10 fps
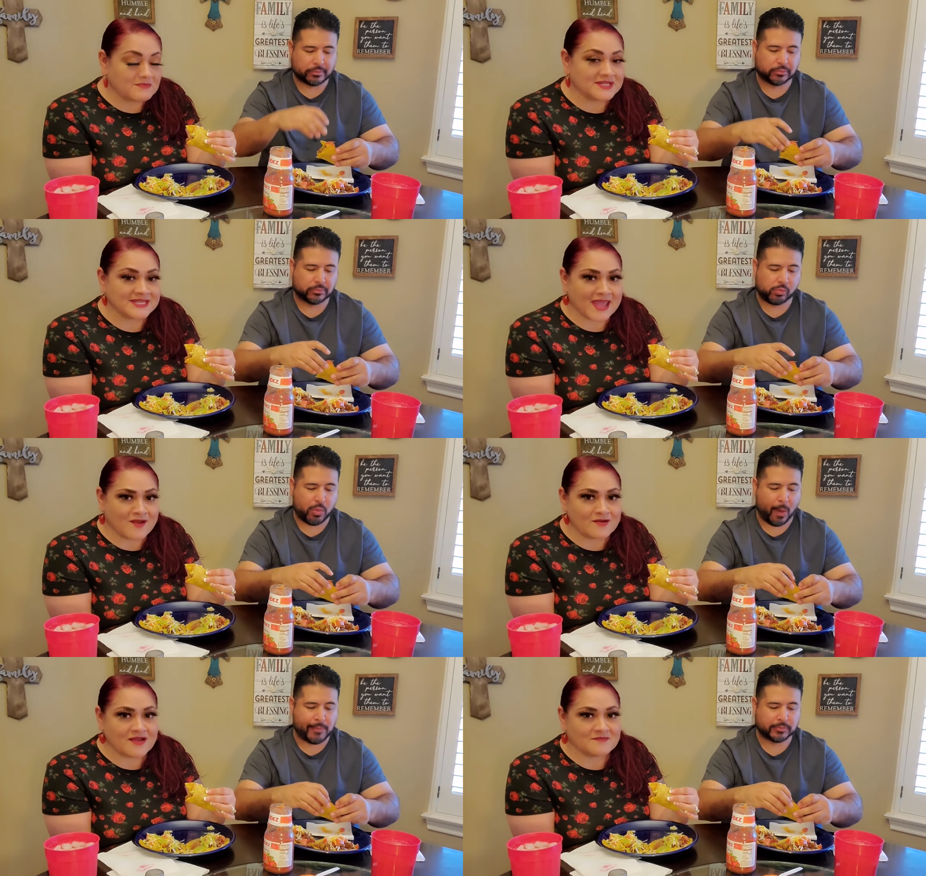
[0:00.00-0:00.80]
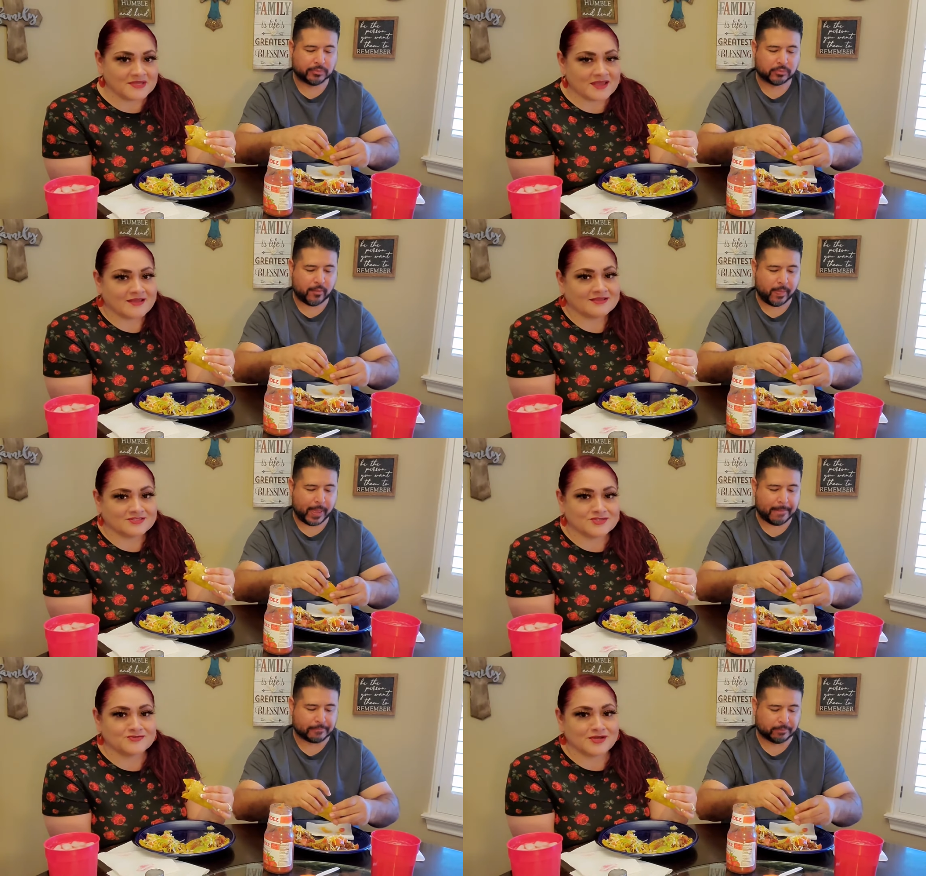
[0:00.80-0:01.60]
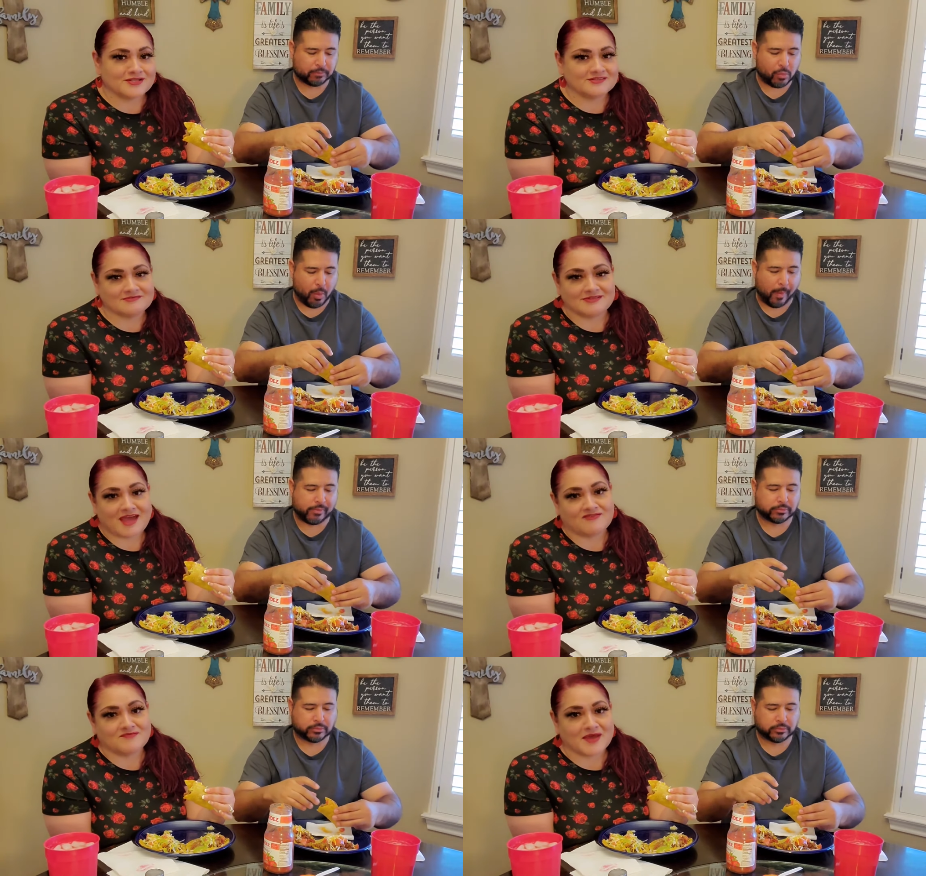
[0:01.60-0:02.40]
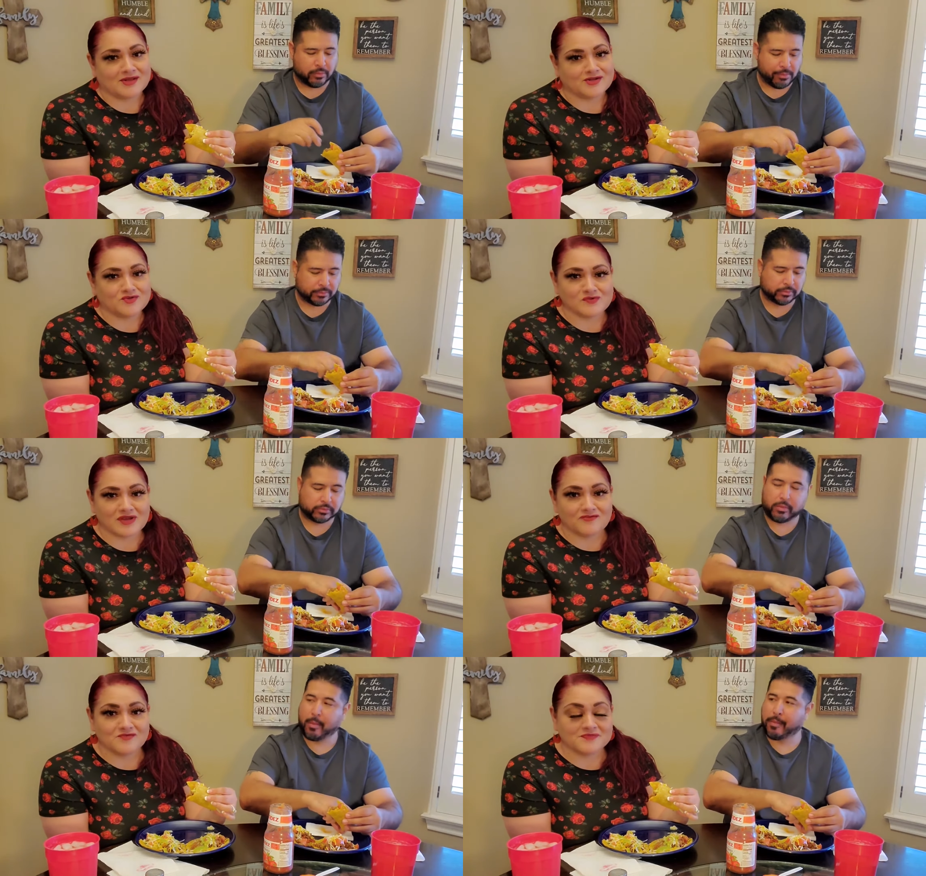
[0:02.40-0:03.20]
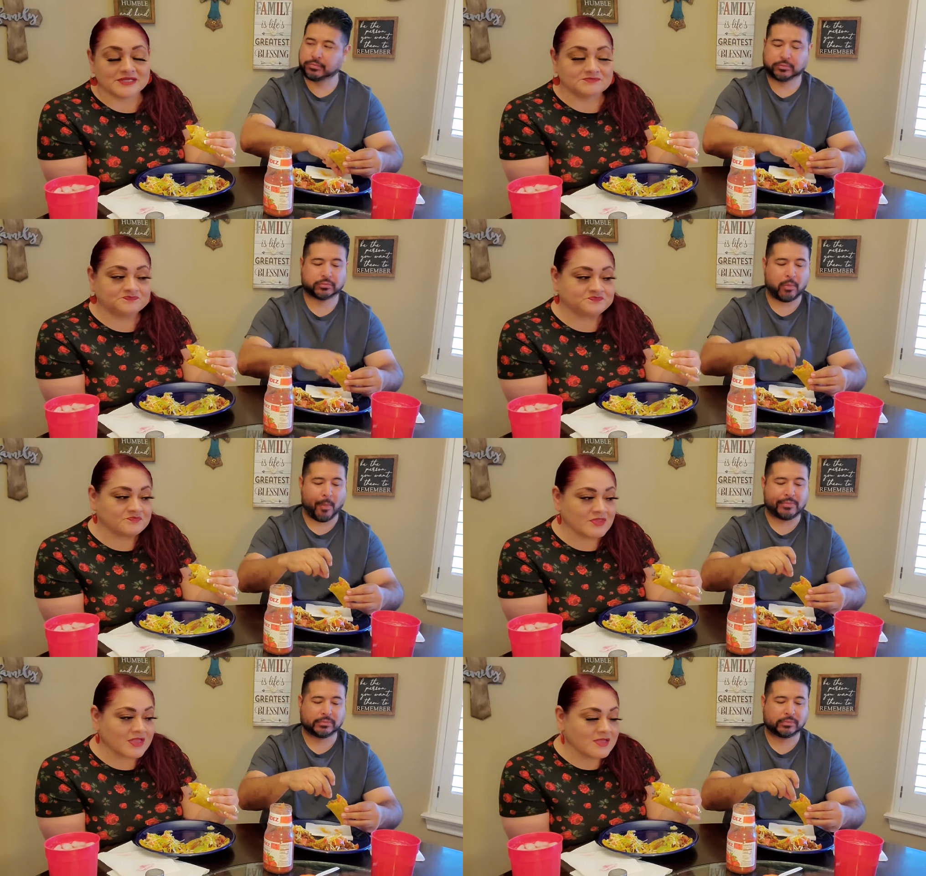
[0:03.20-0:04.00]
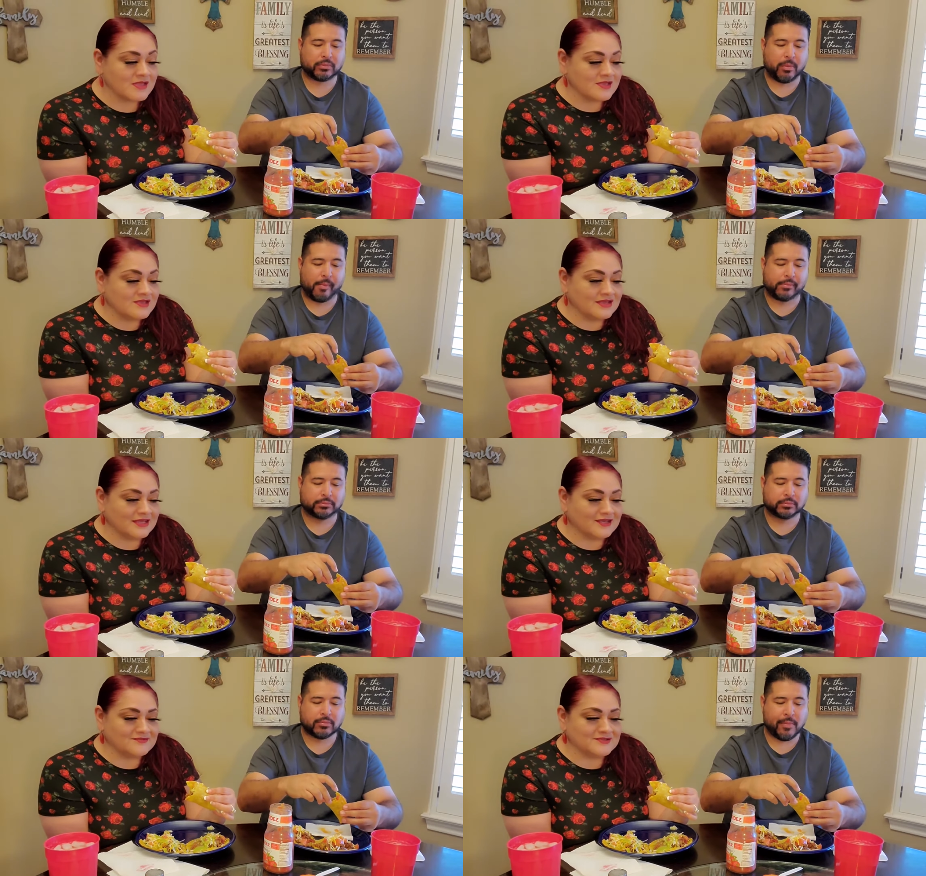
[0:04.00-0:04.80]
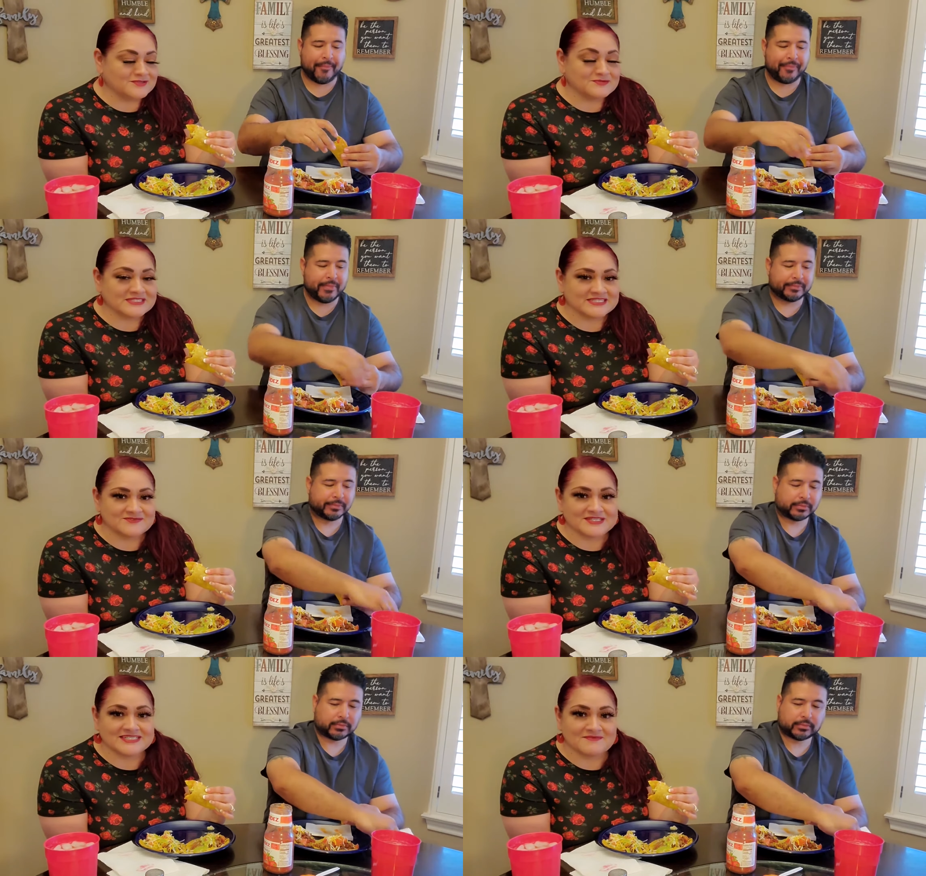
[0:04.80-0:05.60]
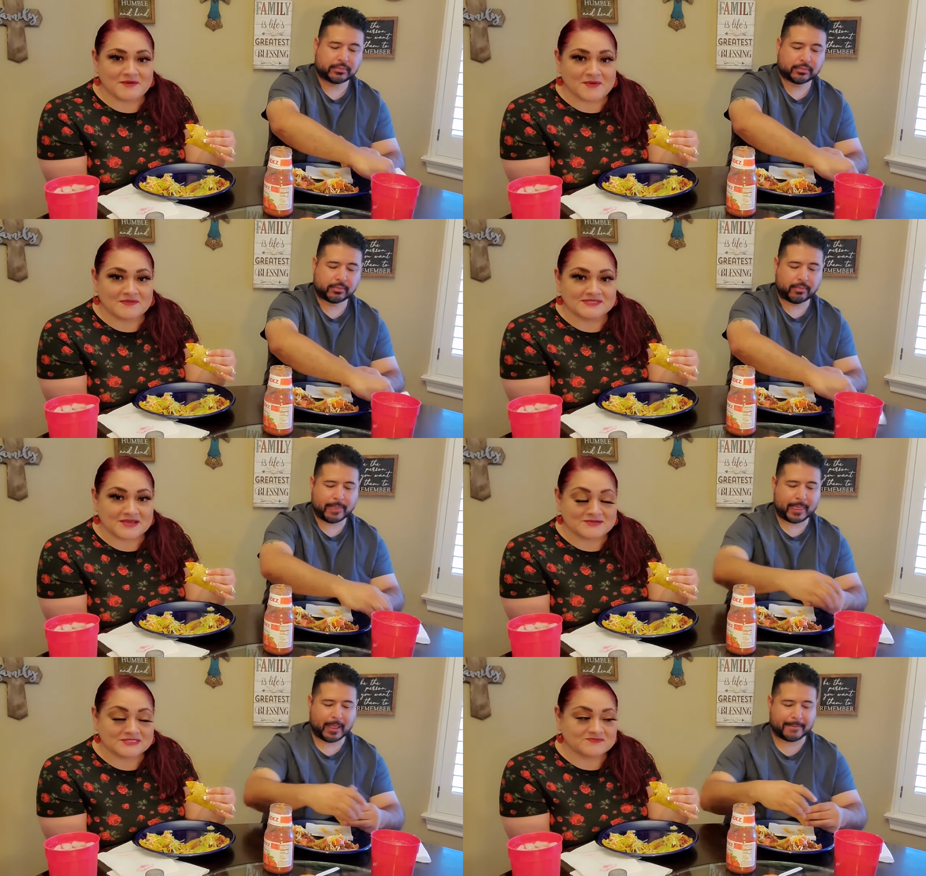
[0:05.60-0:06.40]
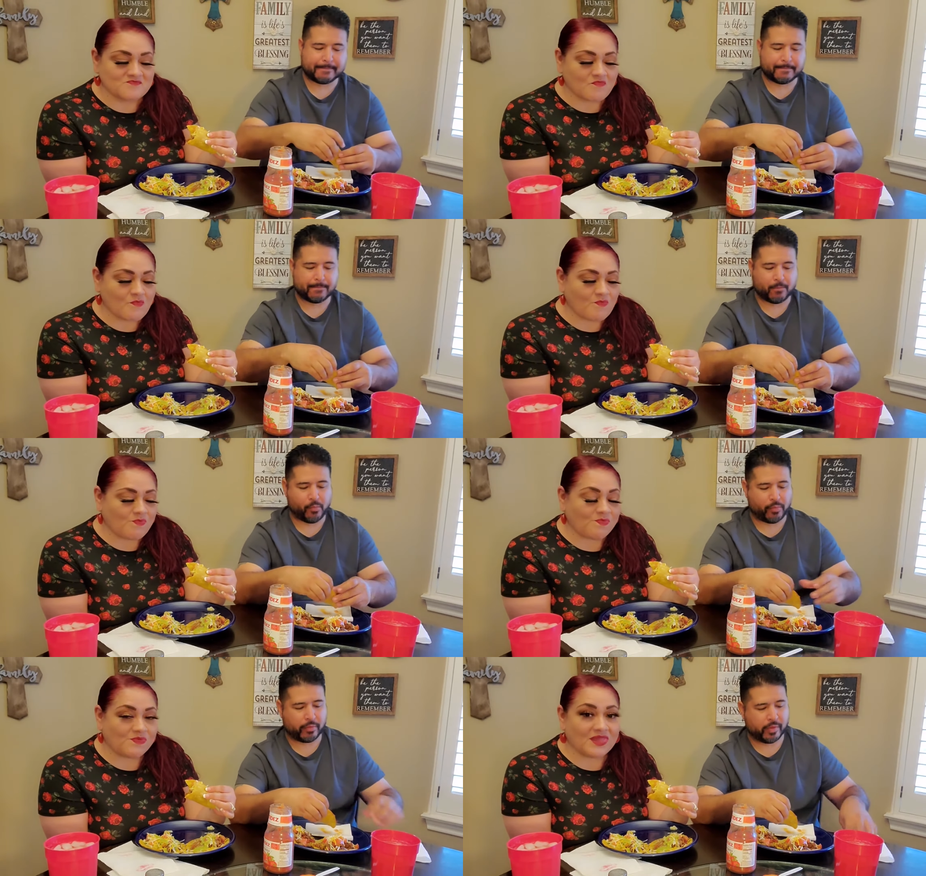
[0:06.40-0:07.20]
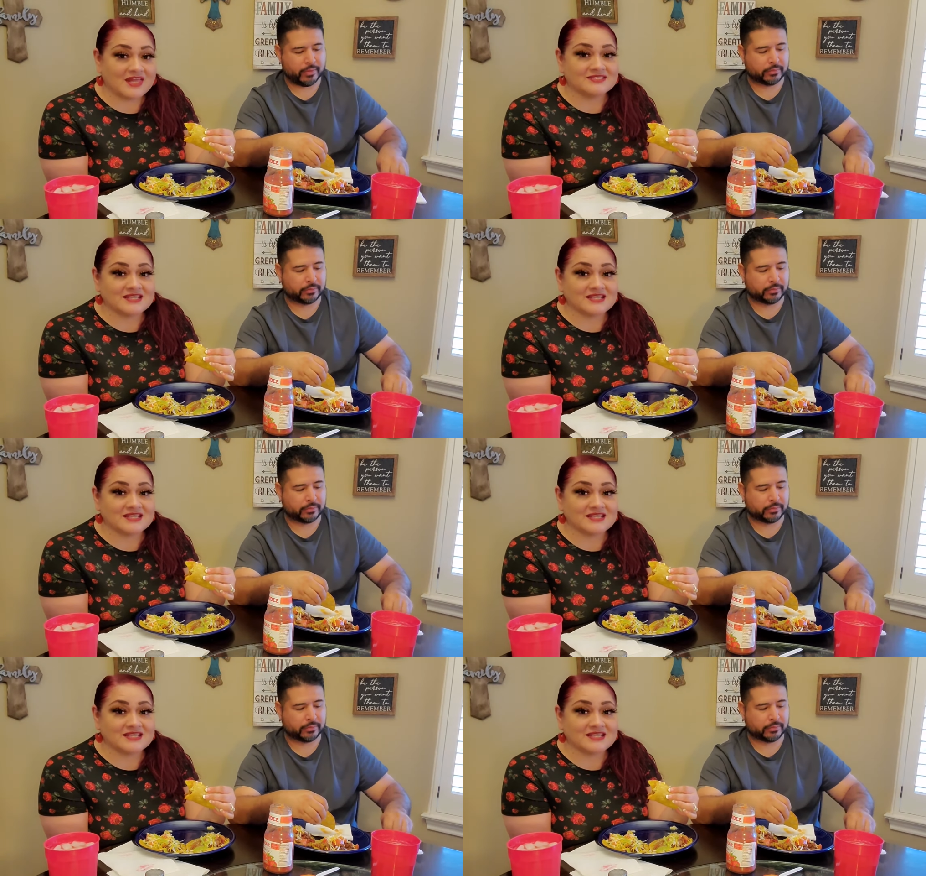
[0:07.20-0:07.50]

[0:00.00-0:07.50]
Speaker 1: But now, I mean, I can turn around and laugh about it or whatever. But um, there was one situation at my mom's house. I